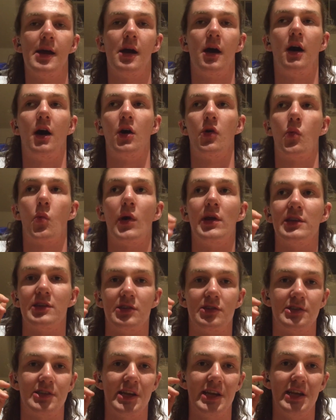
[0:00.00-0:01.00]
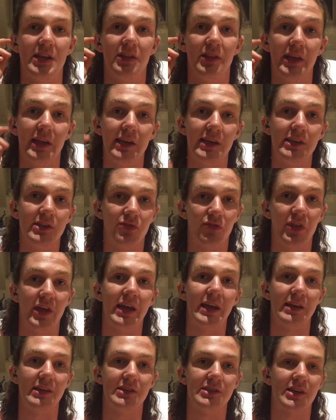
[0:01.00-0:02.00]
I went to see these
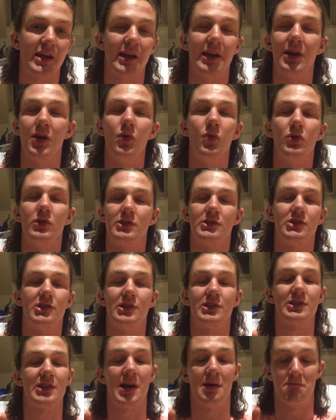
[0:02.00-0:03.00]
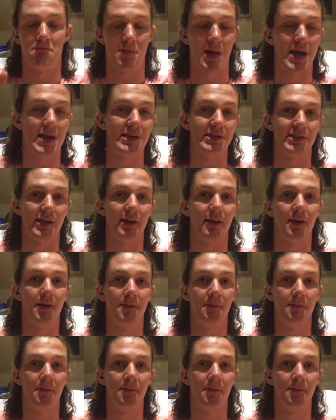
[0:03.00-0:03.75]
things, and it was just amazing.